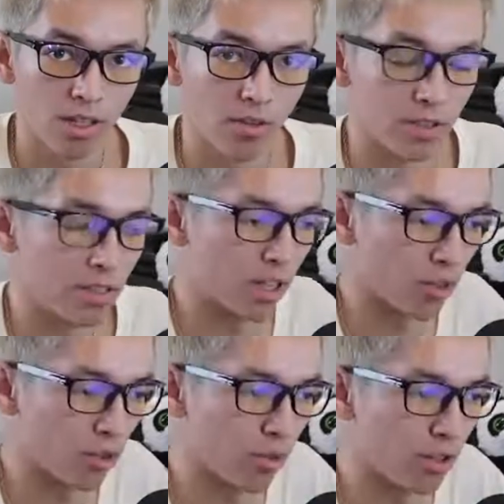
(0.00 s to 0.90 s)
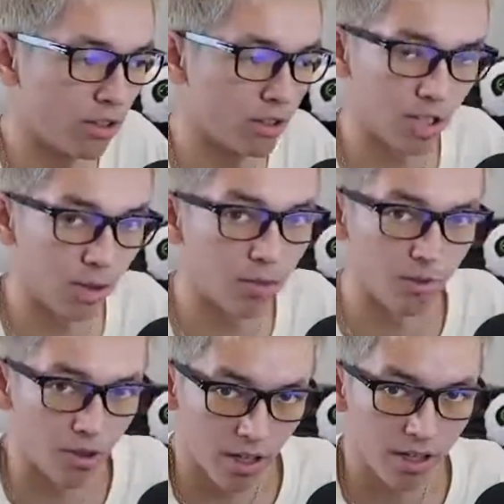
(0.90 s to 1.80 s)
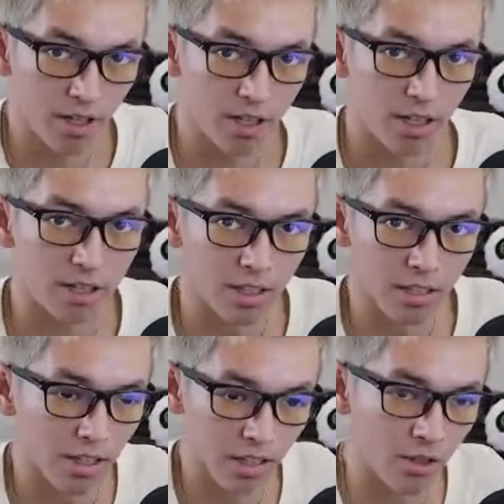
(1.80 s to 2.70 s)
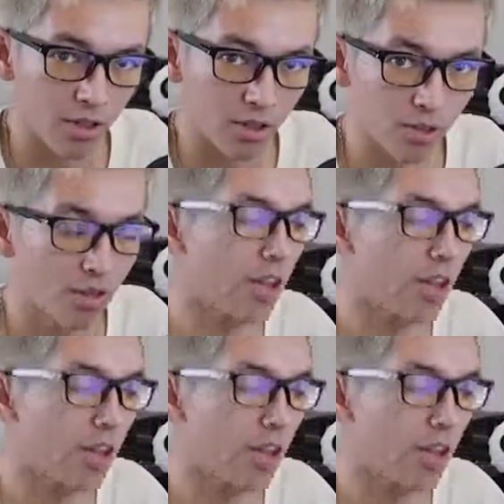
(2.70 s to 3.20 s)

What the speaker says: If it's a $10 one, just keep it running. It's not going to hurt you.